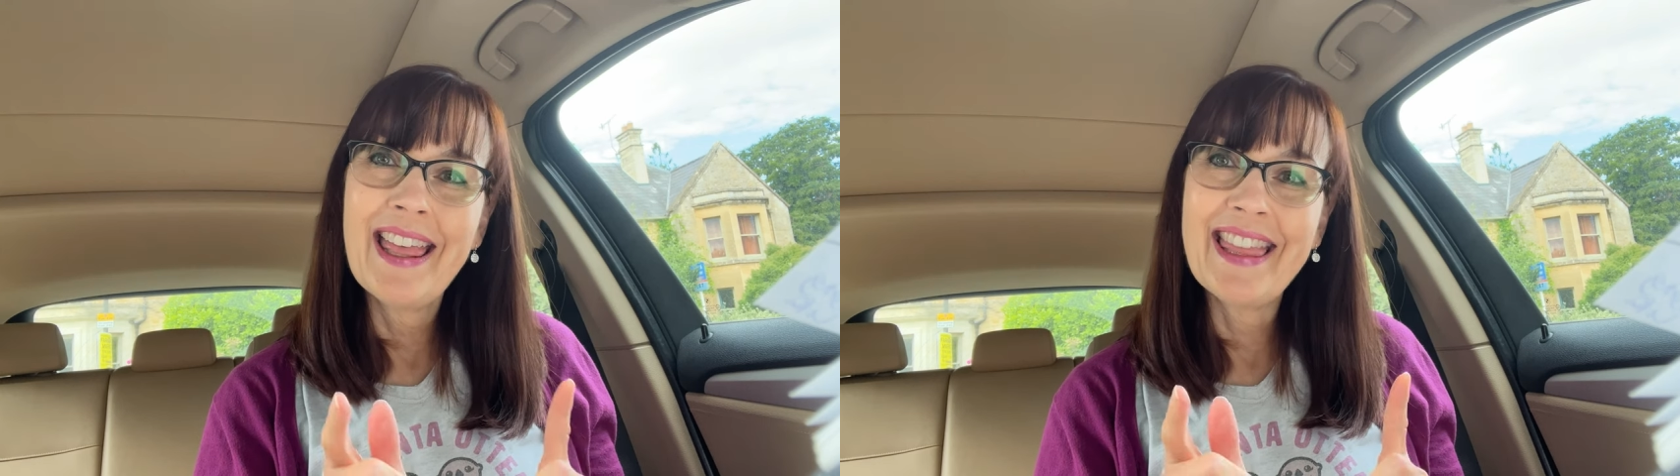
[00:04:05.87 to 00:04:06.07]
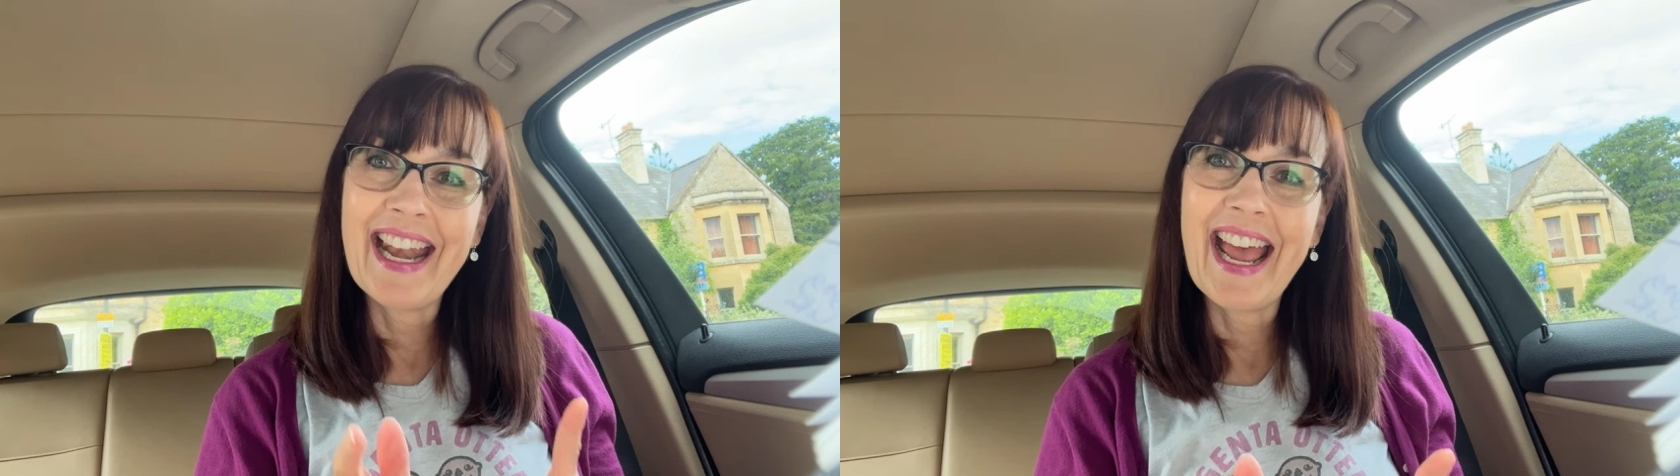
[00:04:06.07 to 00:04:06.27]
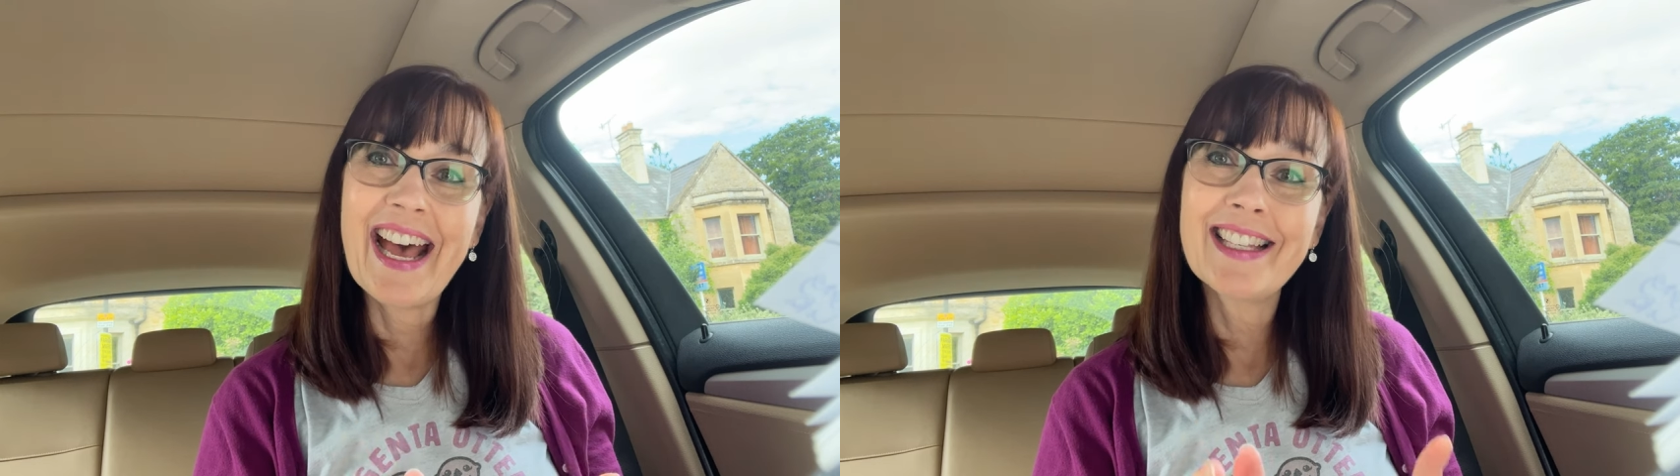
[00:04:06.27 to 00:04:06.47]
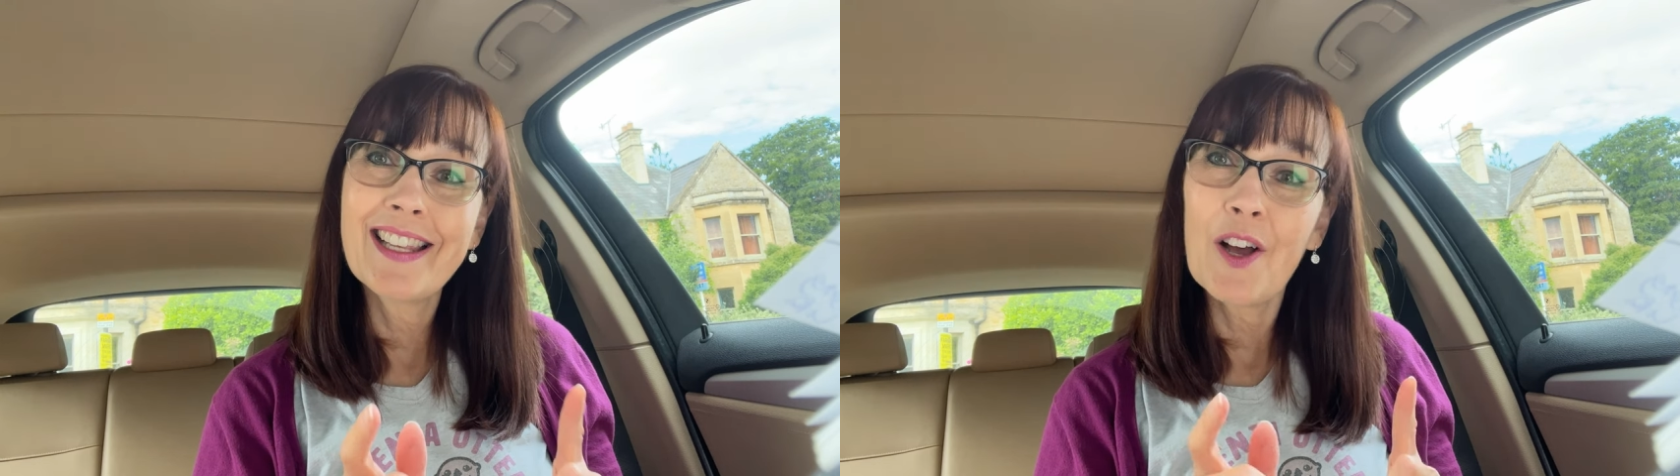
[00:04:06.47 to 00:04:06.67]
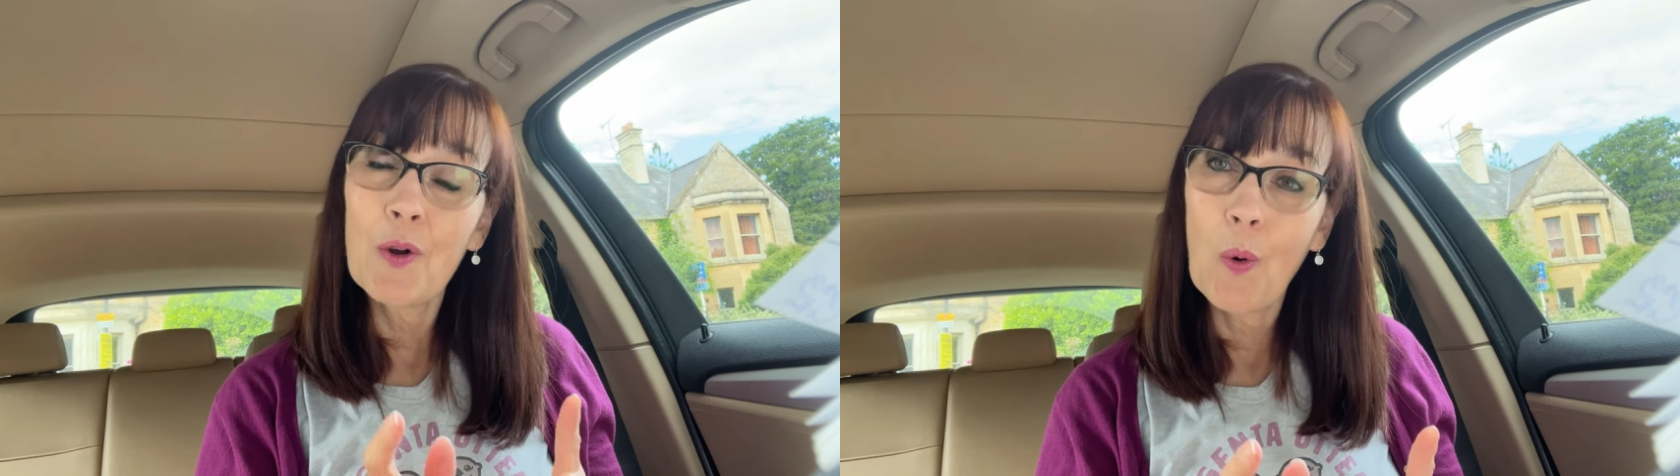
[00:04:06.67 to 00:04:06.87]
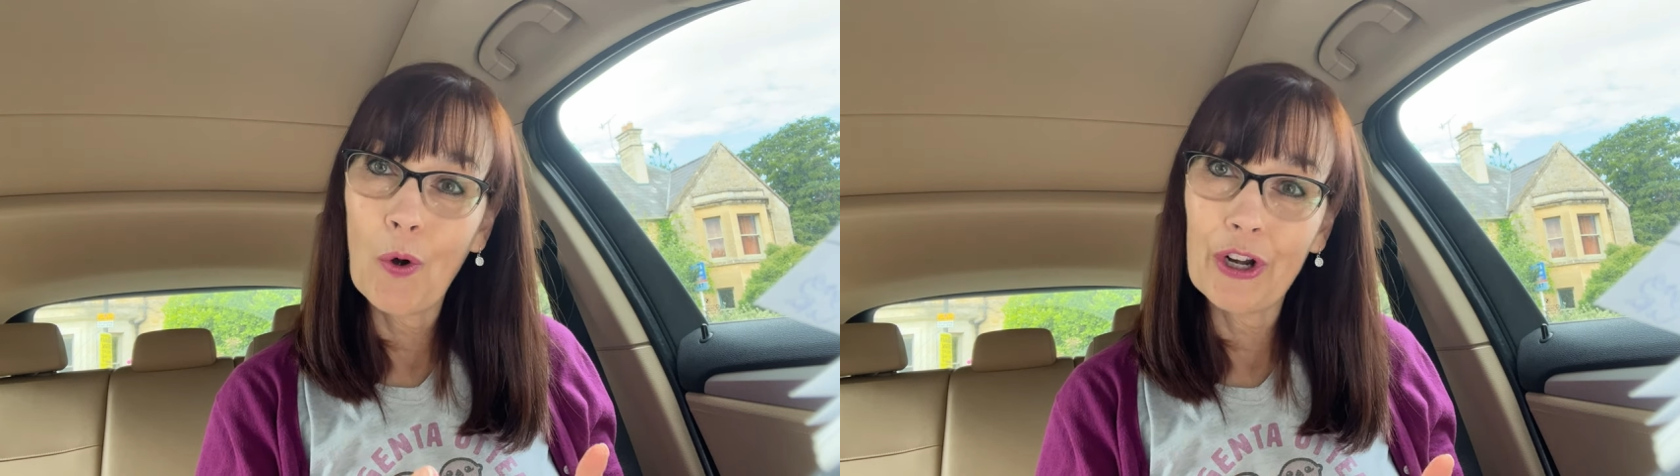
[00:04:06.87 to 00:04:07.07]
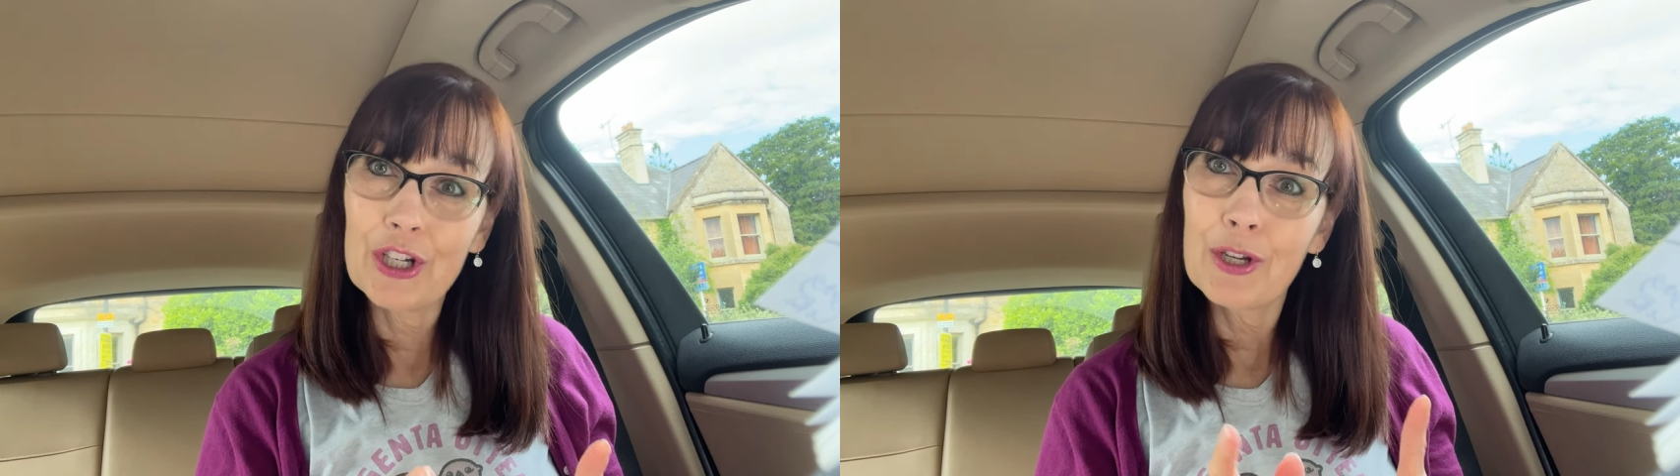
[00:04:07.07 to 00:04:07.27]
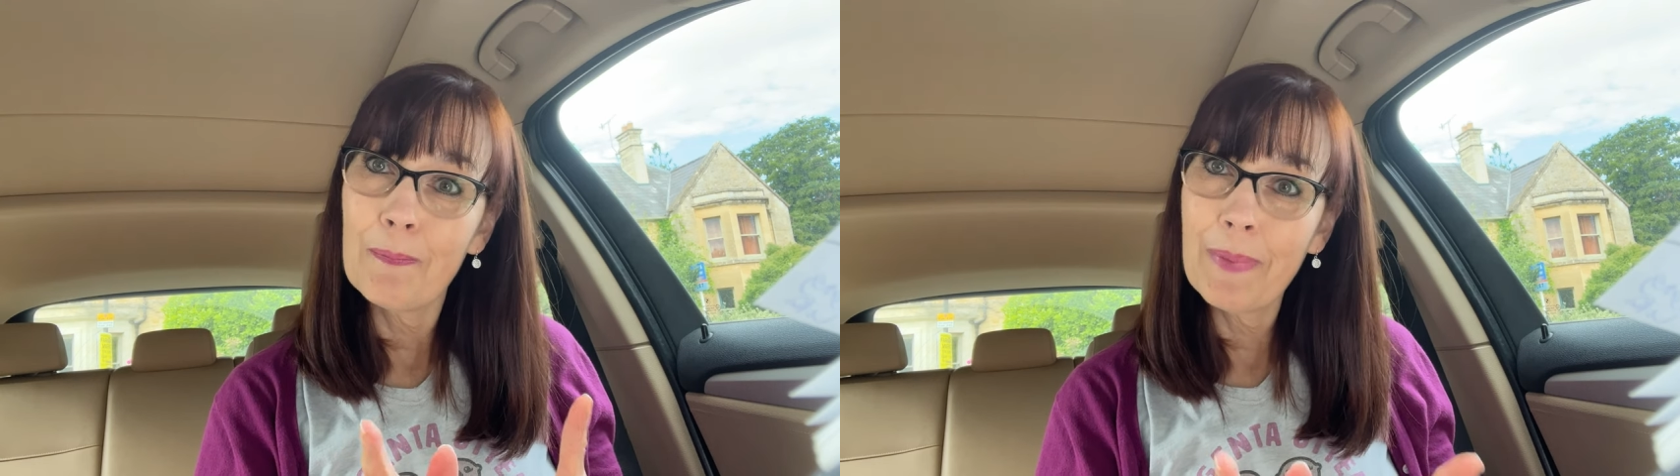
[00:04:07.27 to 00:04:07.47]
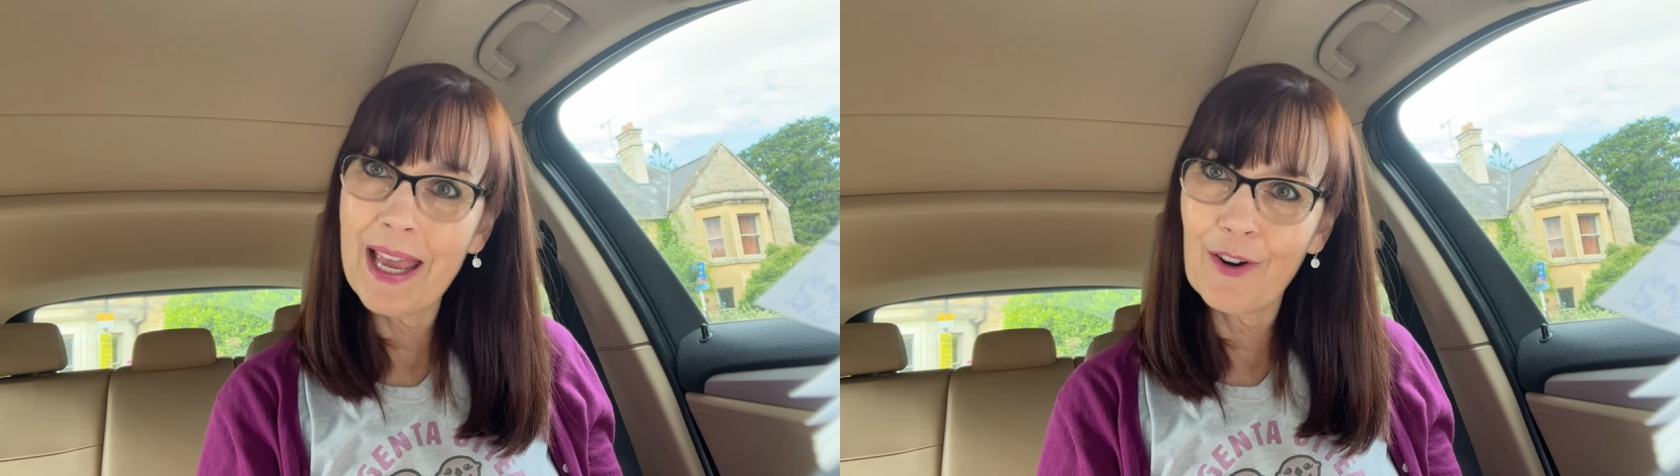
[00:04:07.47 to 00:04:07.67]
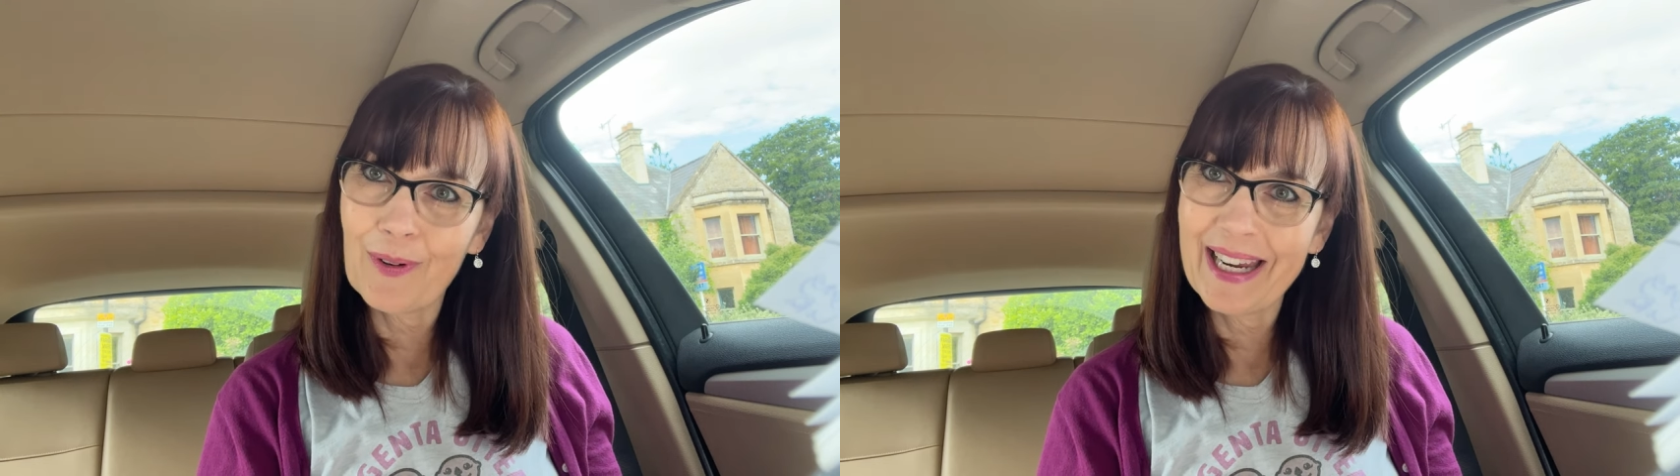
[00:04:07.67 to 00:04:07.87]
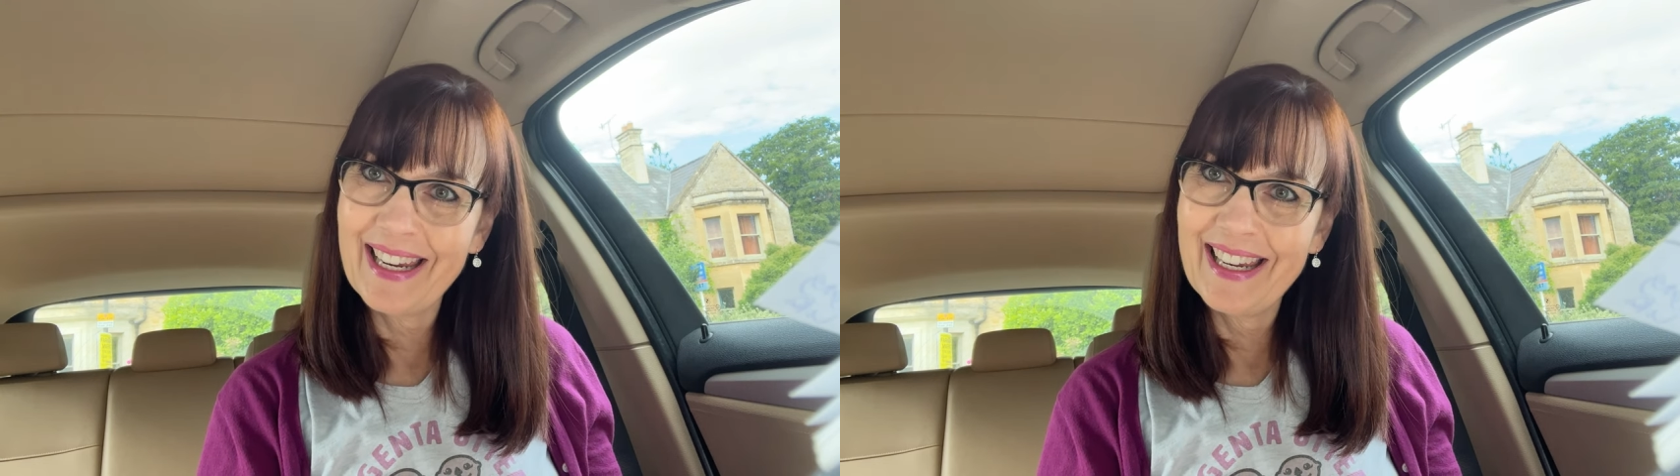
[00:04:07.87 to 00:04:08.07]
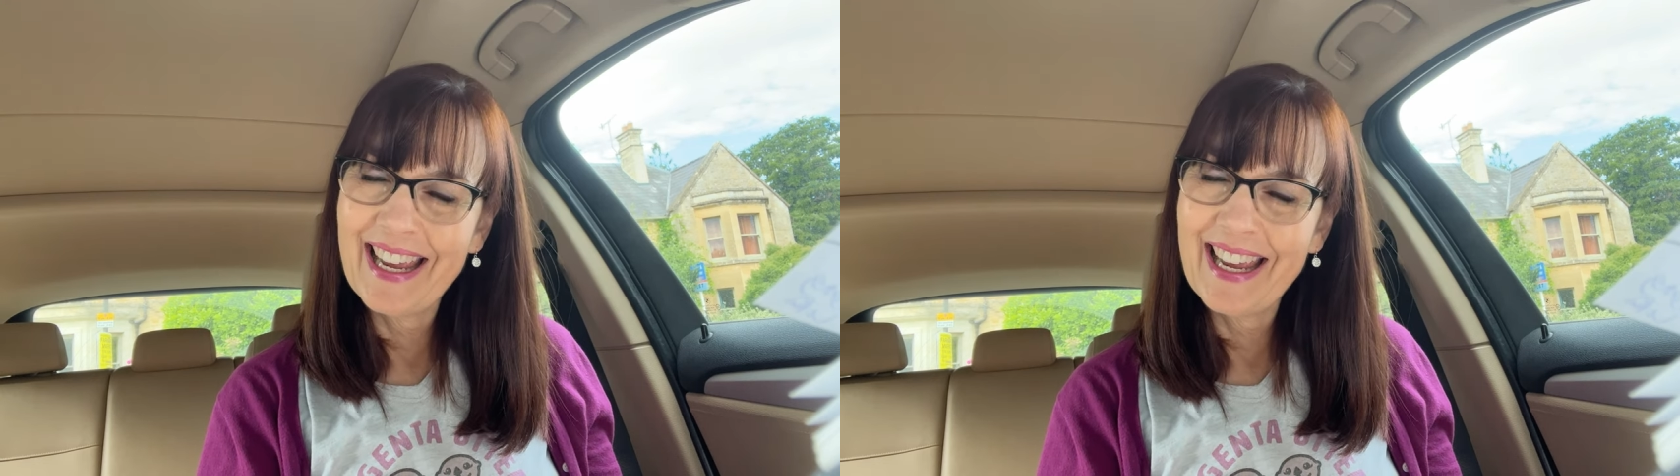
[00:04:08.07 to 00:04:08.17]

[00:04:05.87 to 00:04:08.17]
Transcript: that has a Cornish bakery.